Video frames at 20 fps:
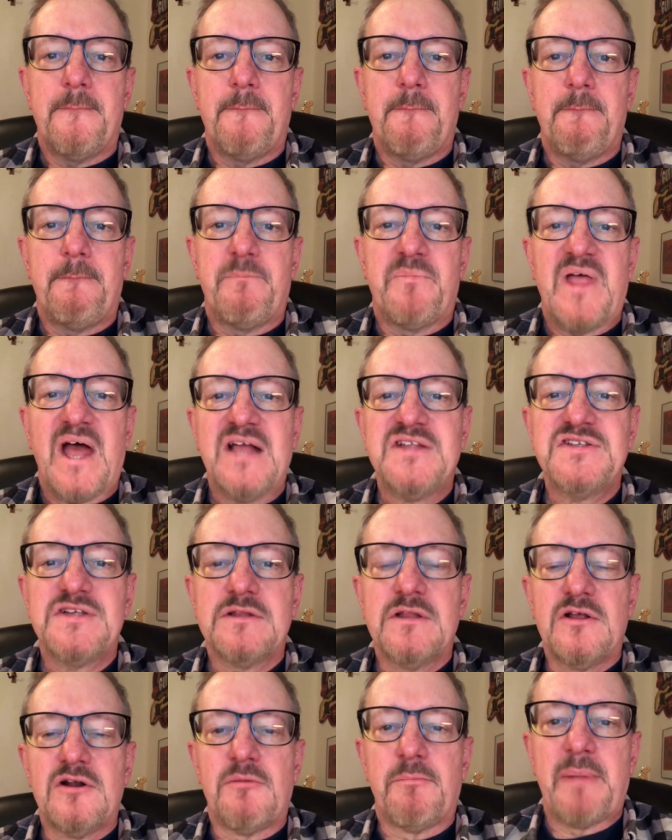that's a
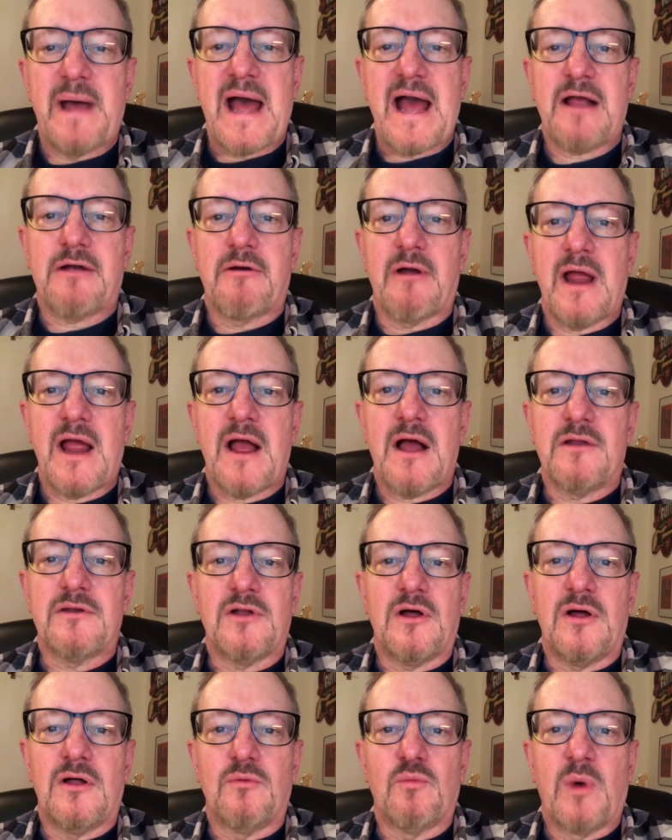little background
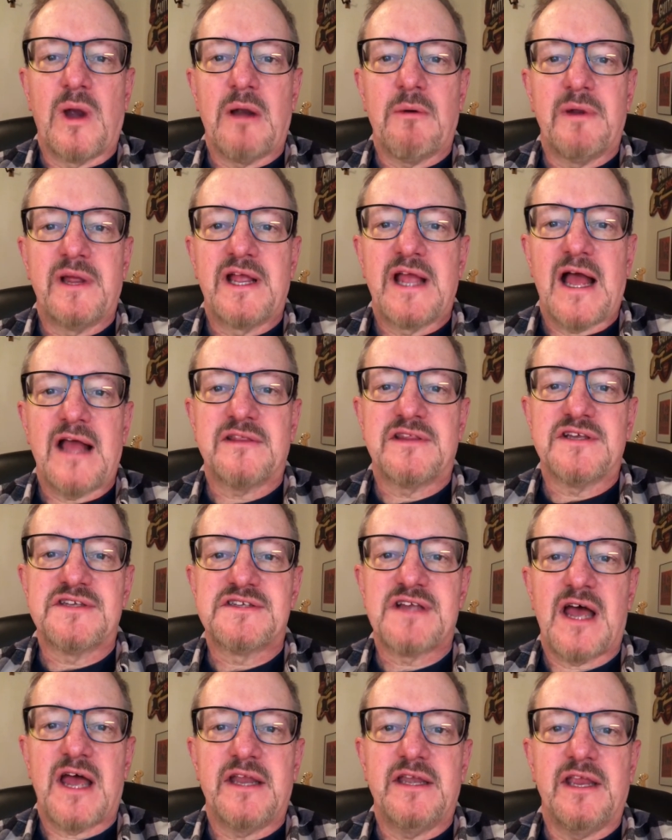on where we got this
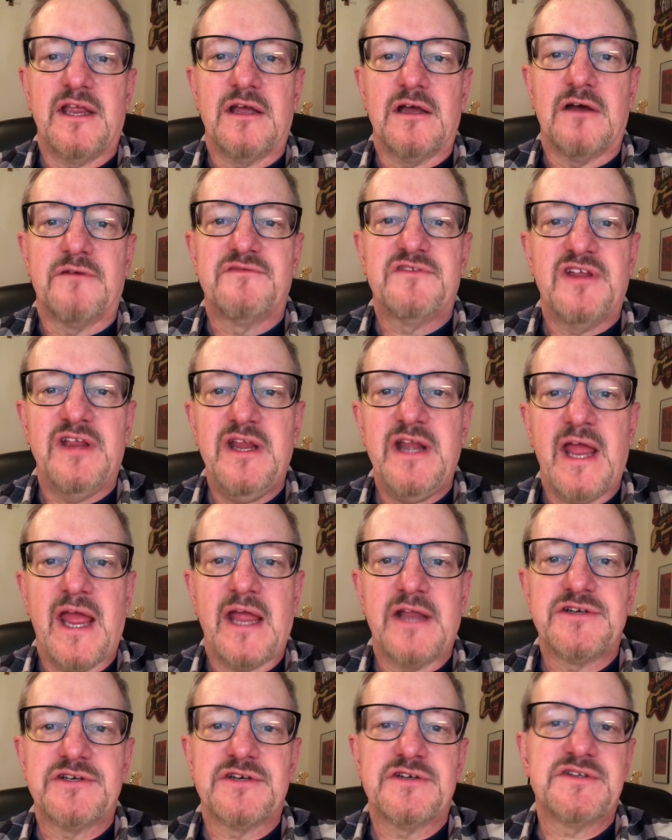idea of
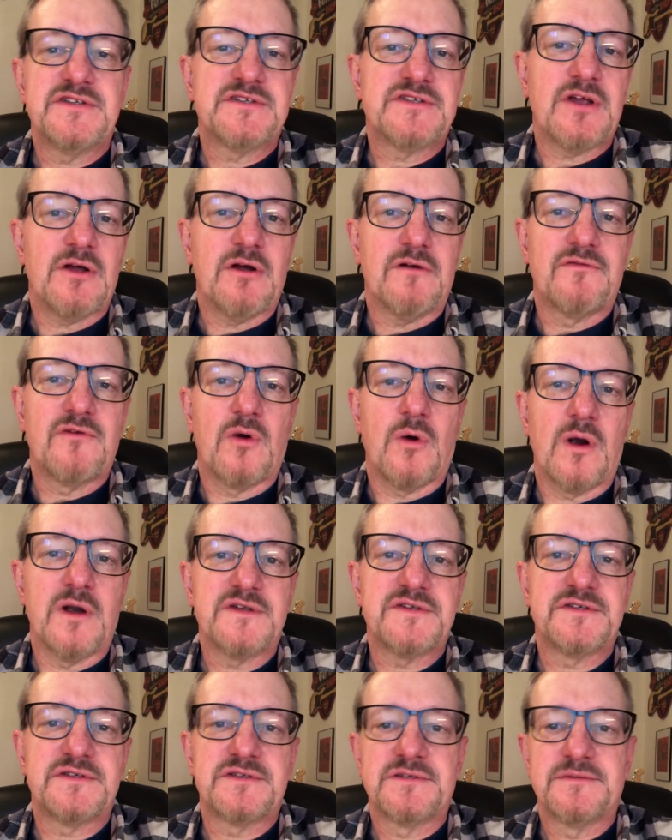teenagers. So, of
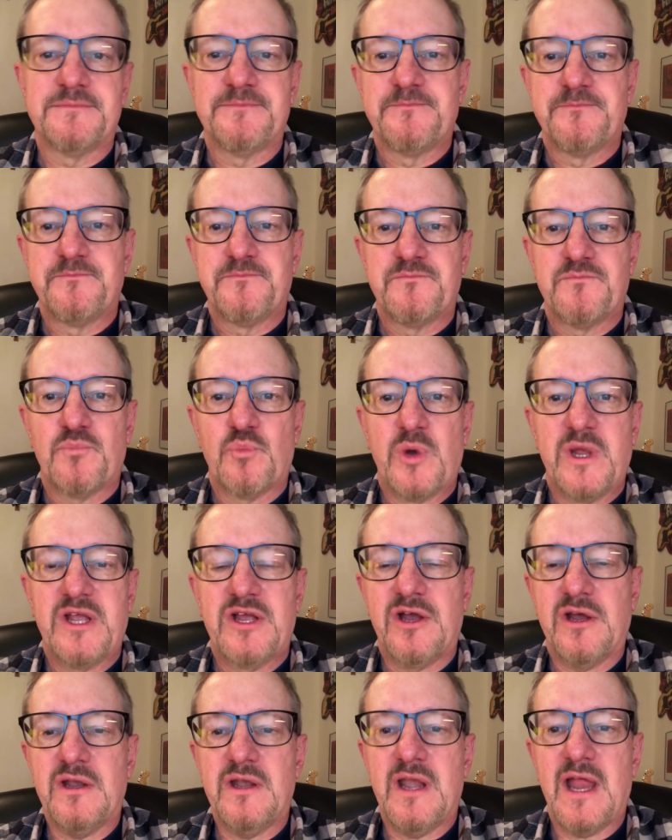course, we
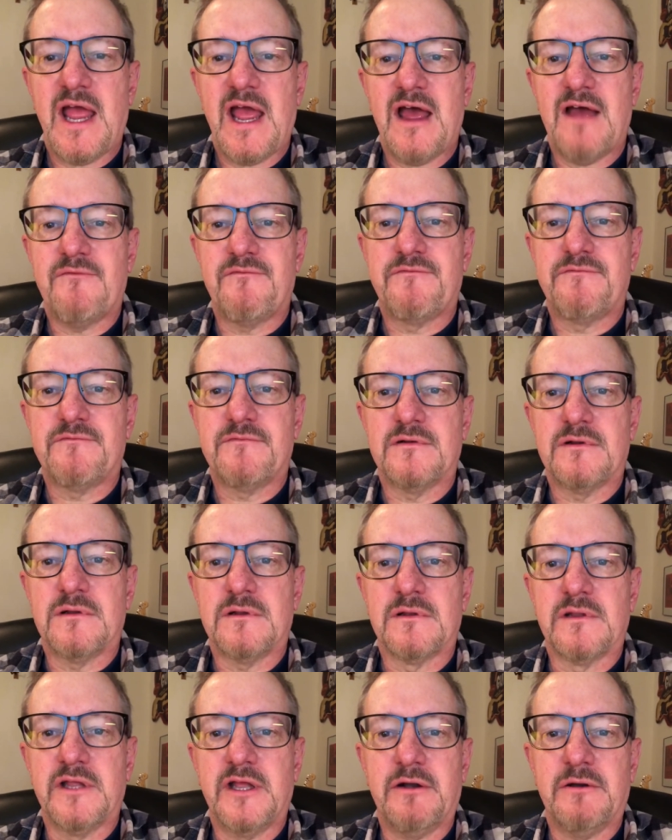couldn't have
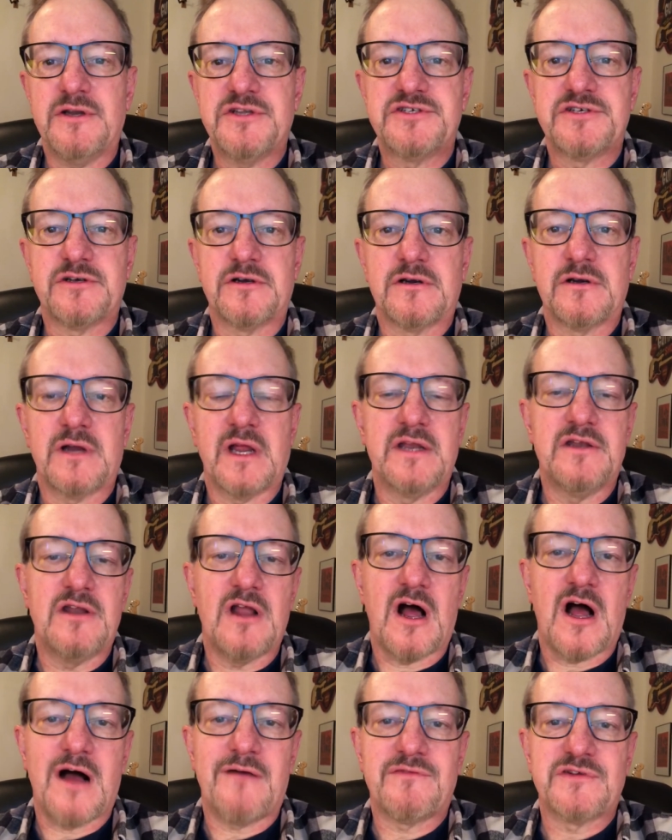literature and
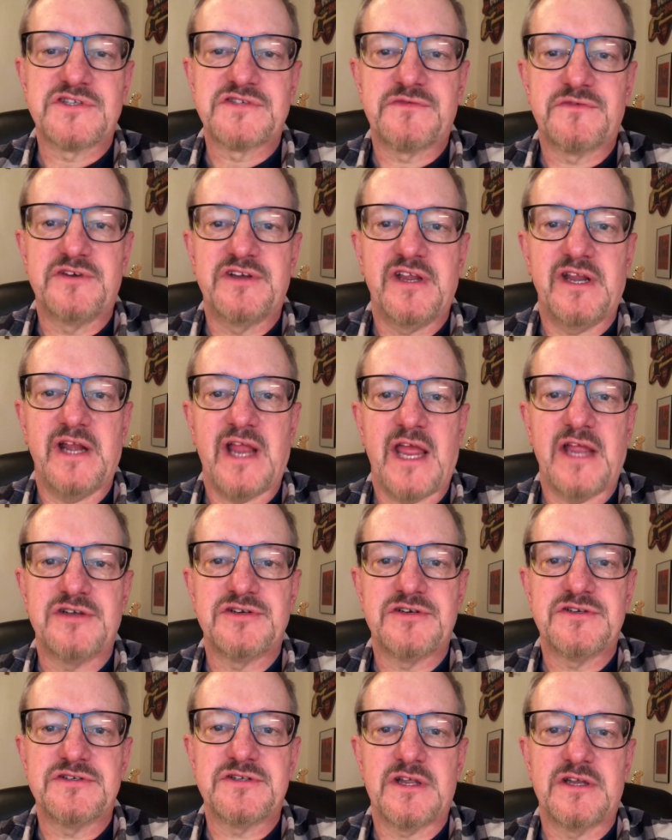novels for
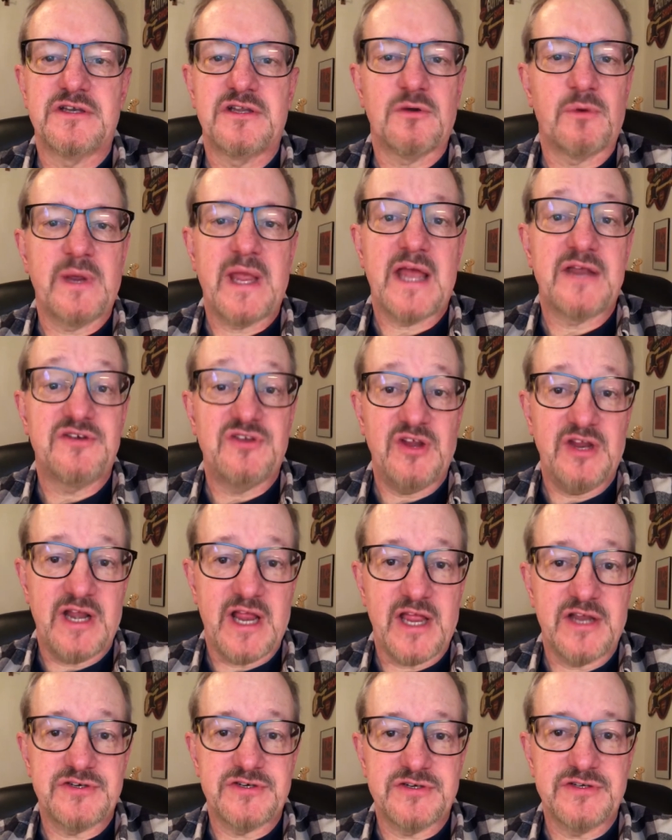teenagers until we had
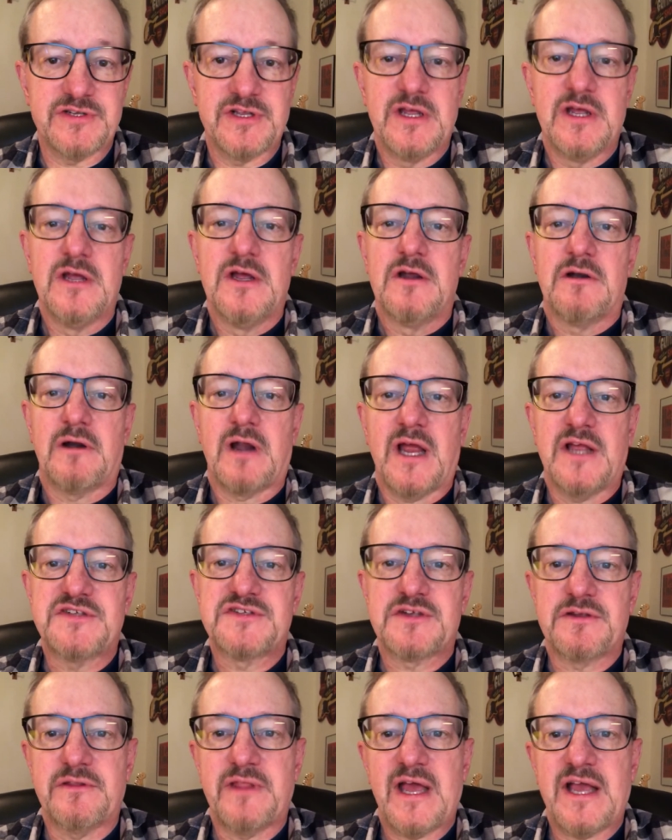teenagers, right?
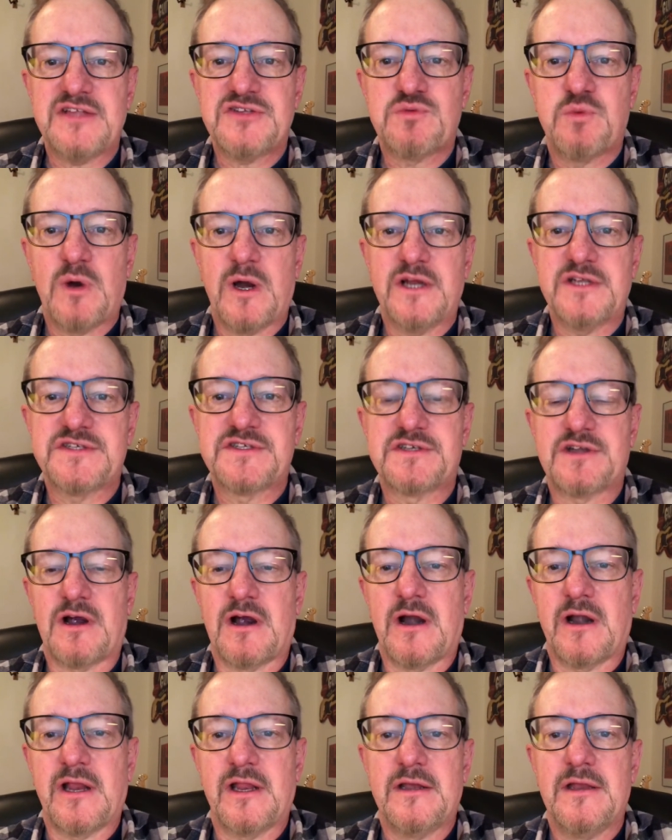So that's where it
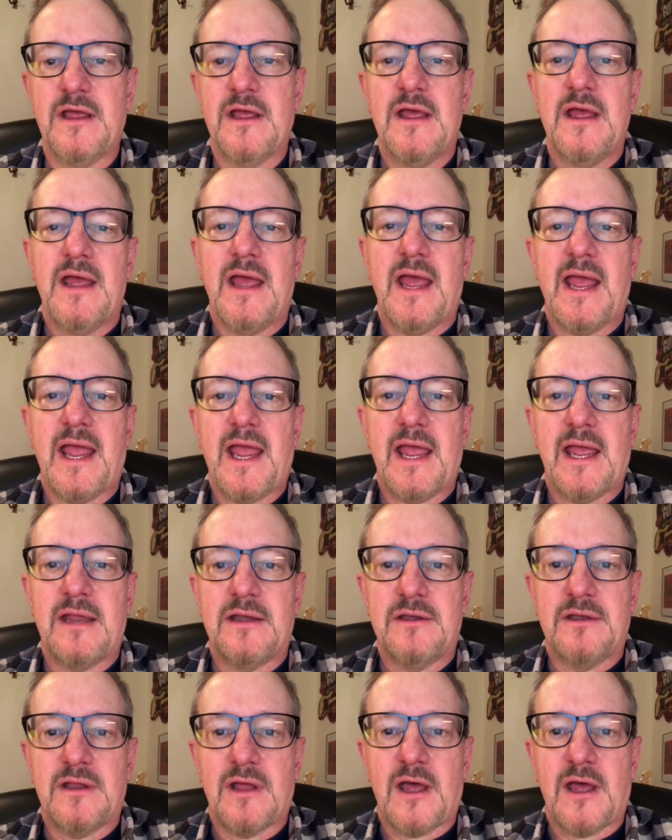started. And